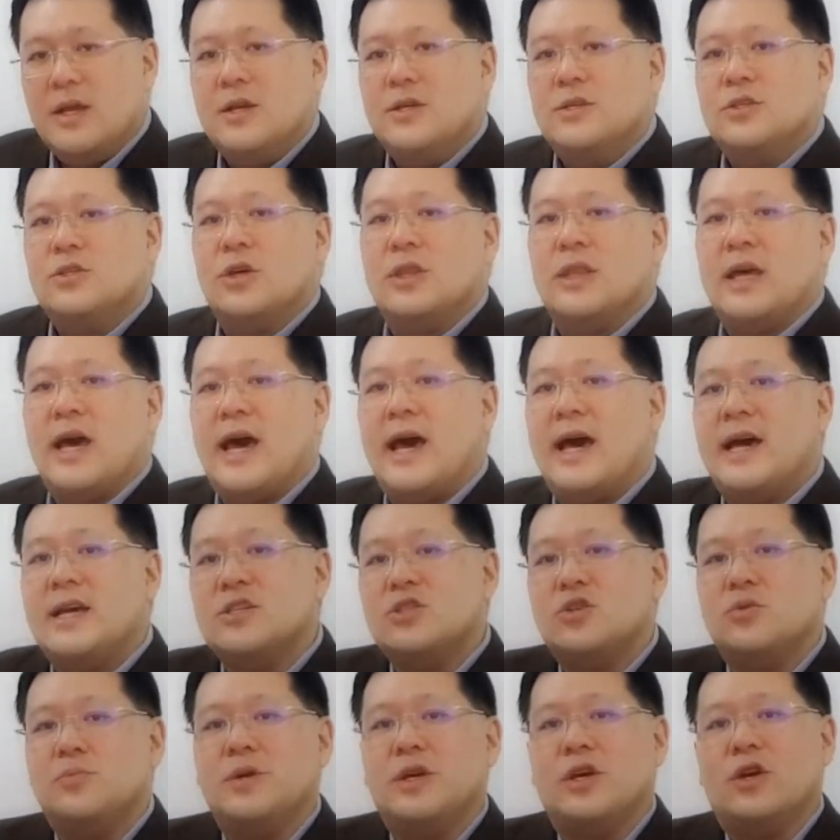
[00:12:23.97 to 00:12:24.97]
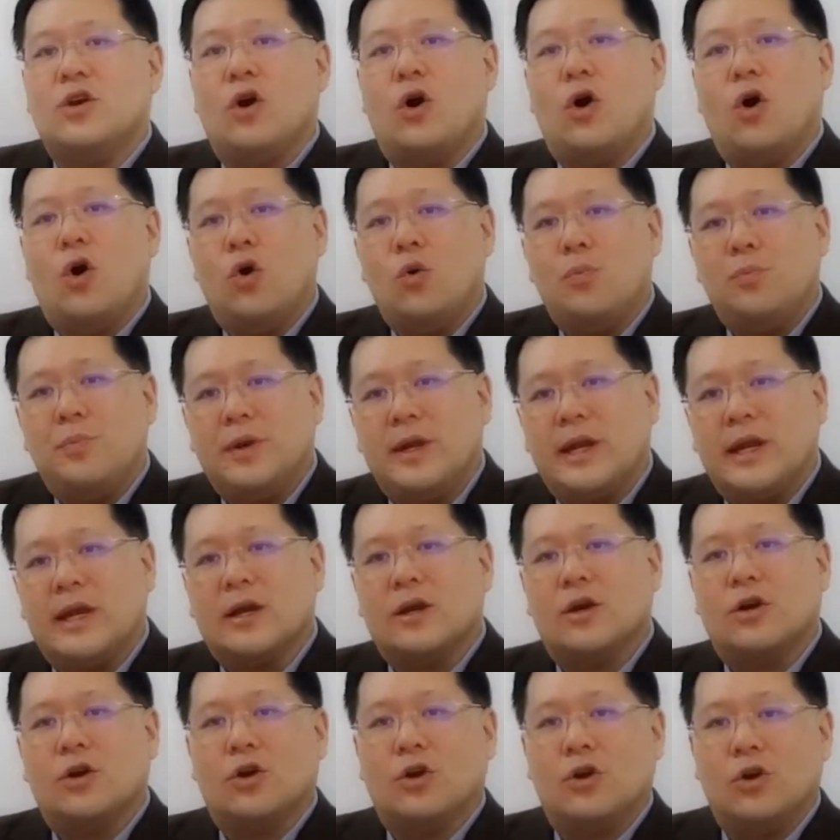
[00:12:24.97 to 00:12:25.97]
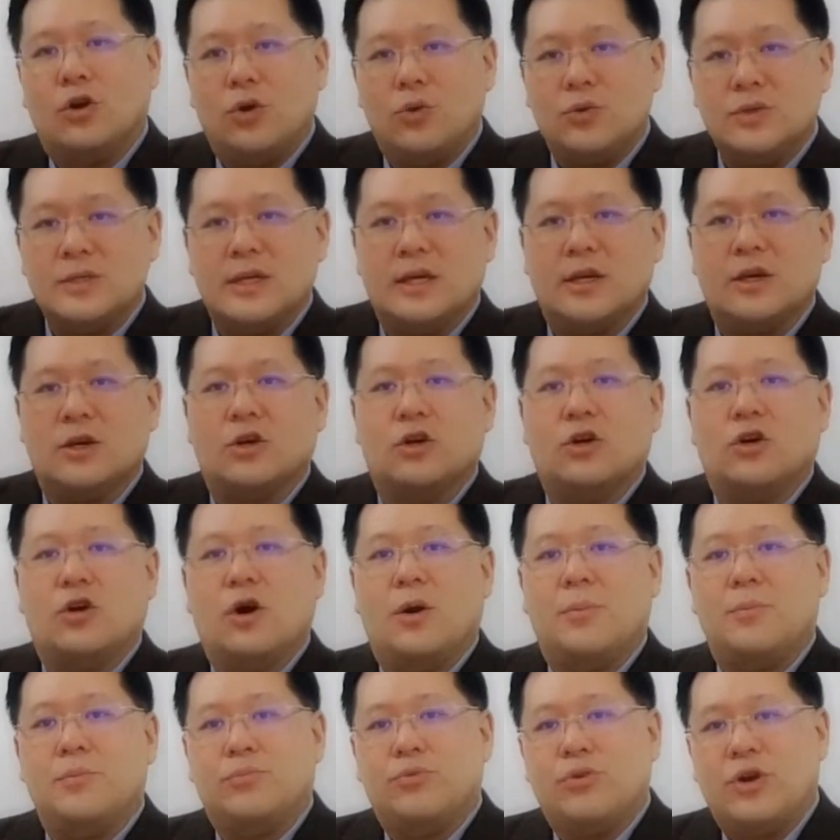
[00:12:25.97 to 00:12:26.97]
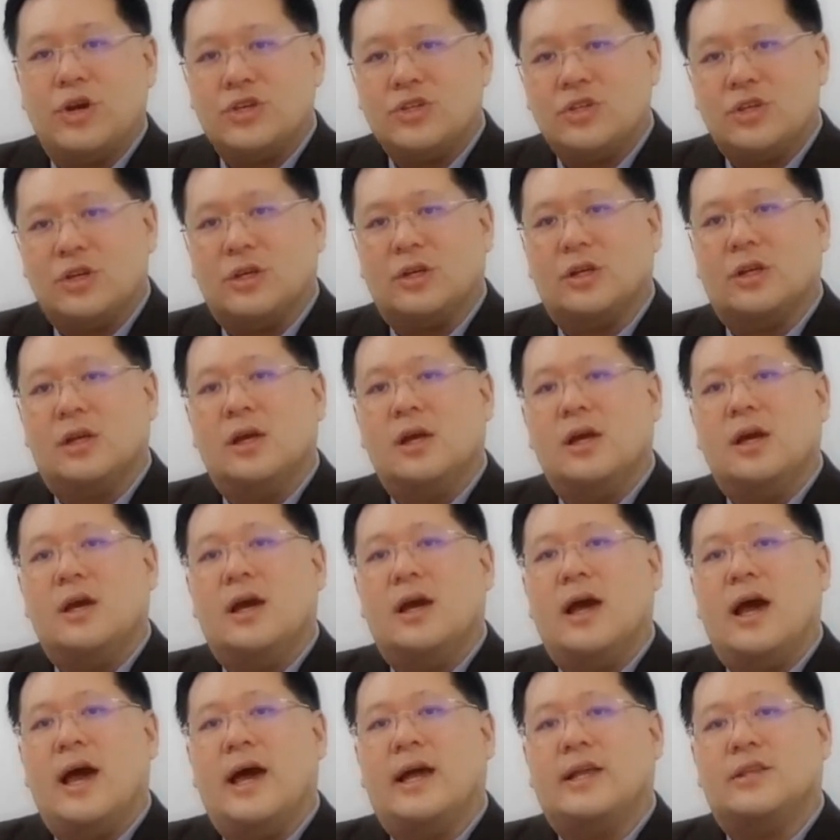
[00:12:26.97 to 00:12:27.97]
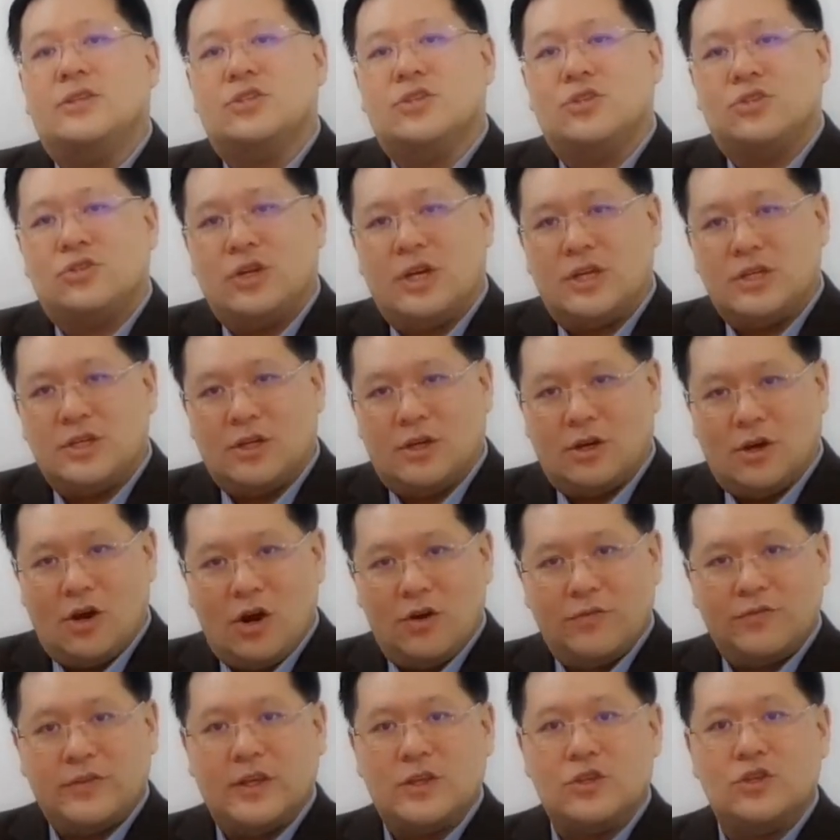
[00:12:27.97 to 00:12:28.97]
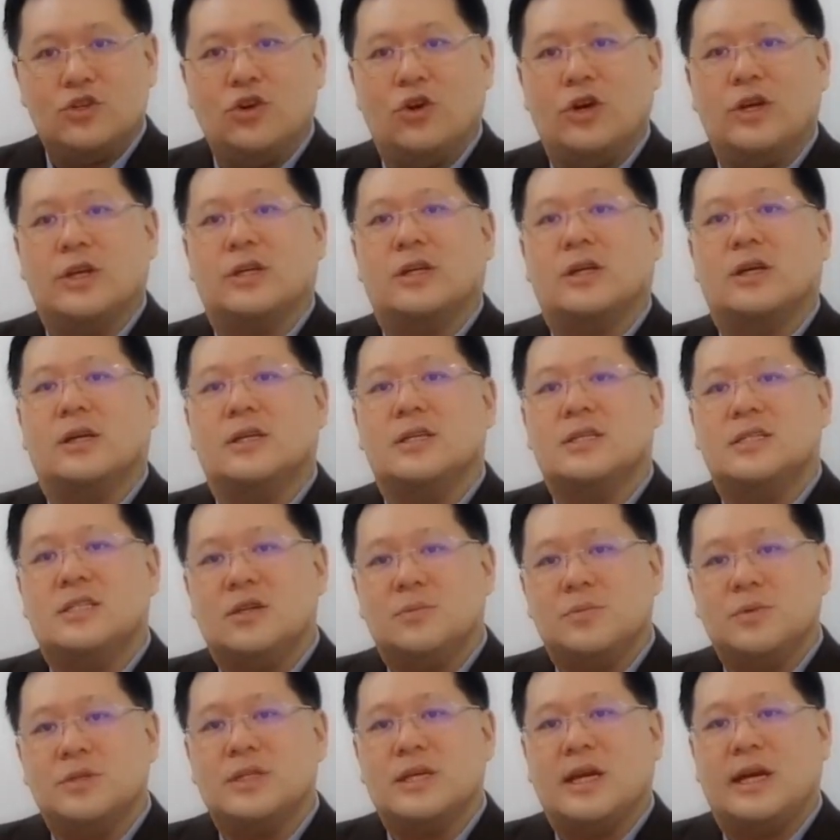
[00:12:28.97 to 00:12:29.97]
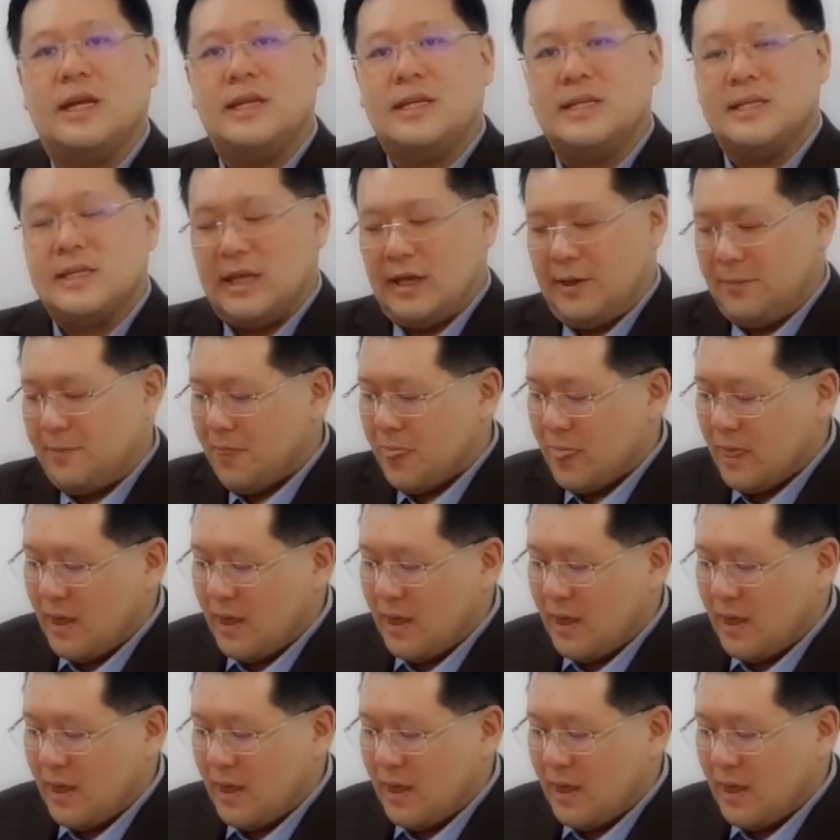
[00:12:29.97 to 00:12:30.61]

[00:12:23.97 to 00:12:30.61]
So there has to be opening, closing, compression, and stretching of the joint simultaneously.